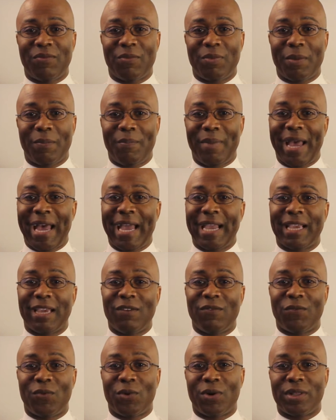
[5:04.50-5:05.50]
from the back
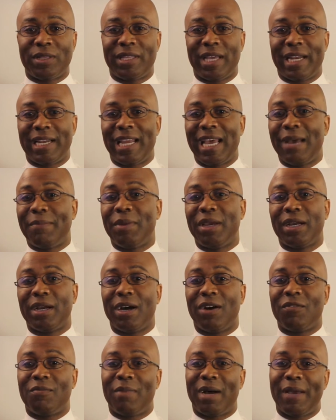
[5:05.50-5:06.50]
and forth dynamic
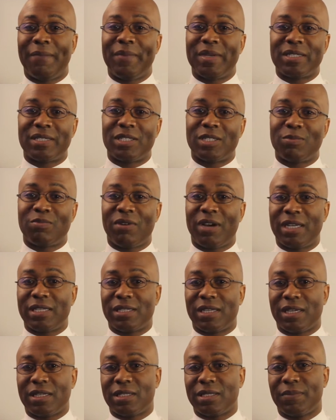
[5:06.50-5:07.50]
of my business
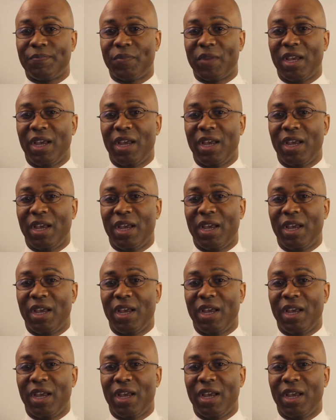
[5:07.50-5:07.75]
process.